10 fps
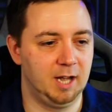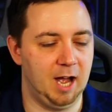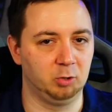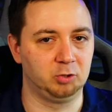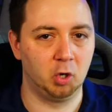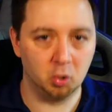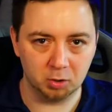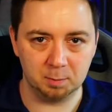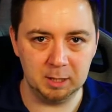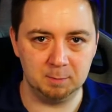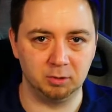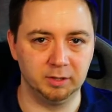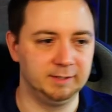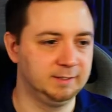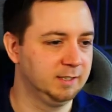how to hook people
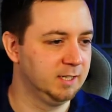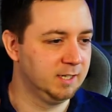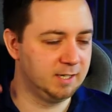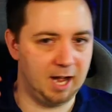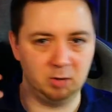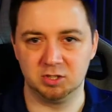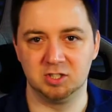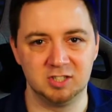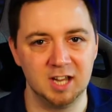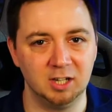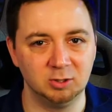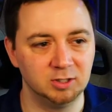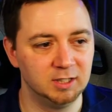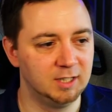in how to sell,